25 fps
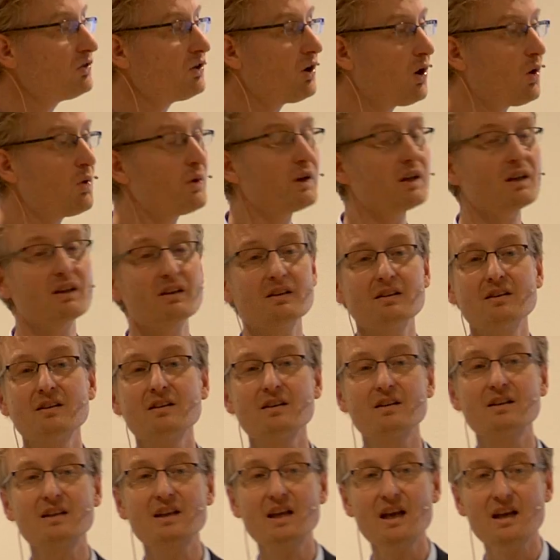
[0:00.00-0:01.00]
knowing
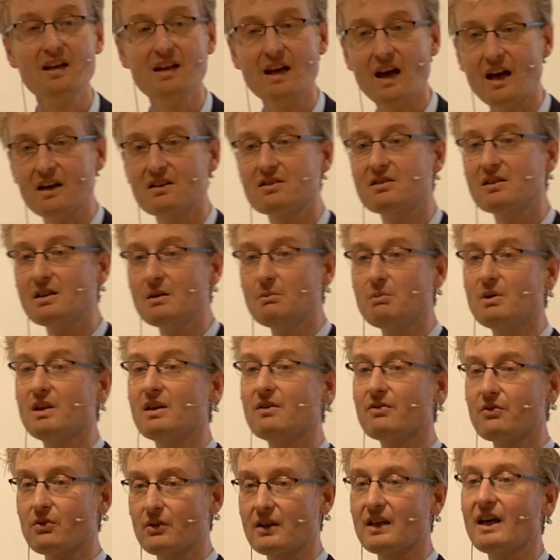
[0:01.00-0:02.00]
can actually
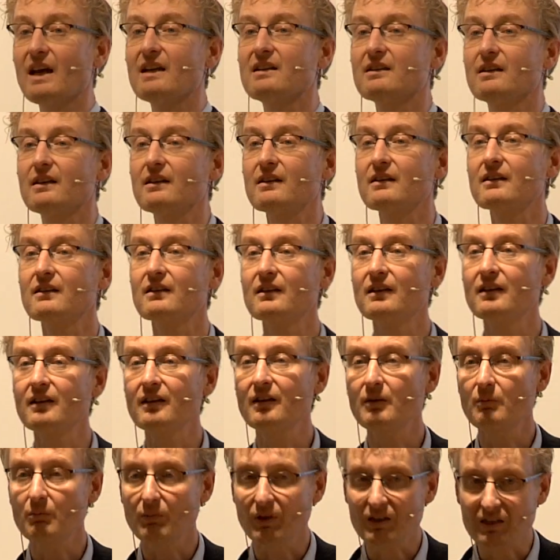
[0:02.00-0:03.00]
be forgetting,
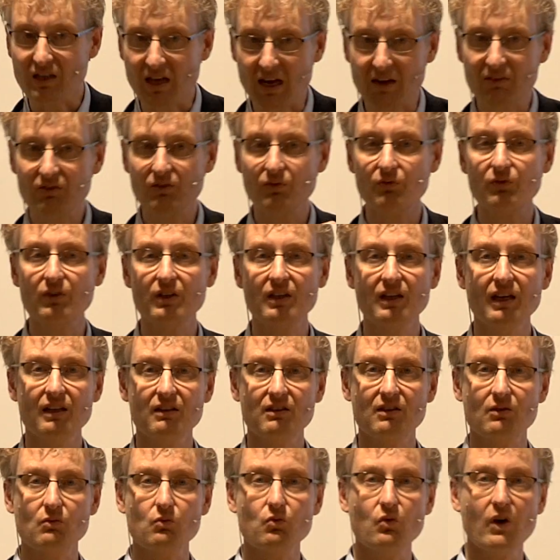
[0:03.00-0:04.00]
but you have to
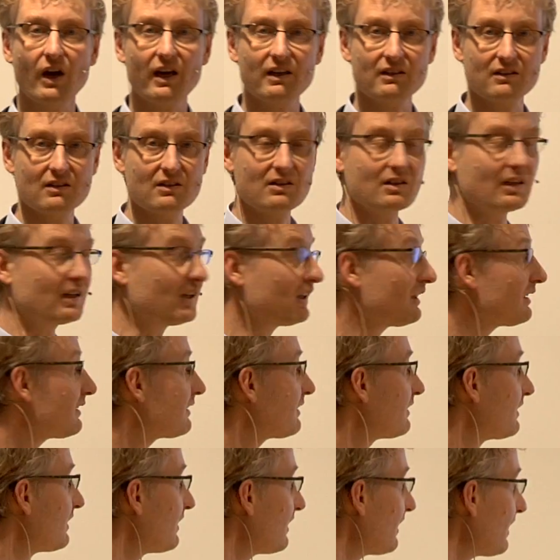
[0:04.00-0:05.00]
forget the right
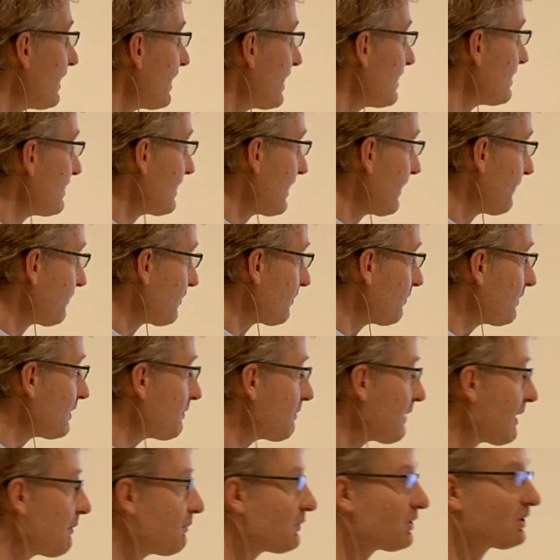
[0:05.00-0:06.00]
thing, and you have to
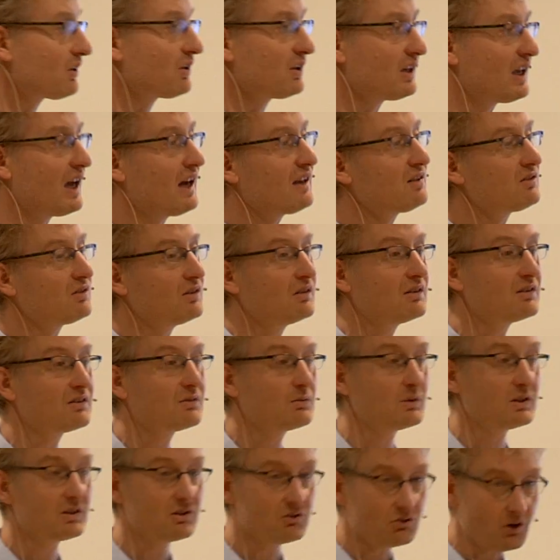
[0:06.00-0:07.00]
remember the
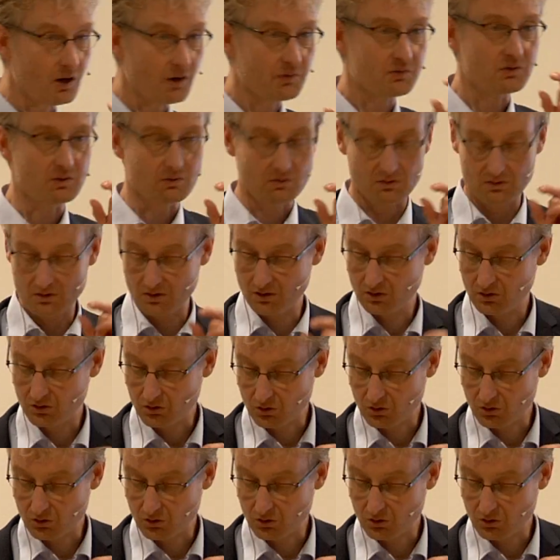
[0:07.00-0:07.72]
essence, which is often,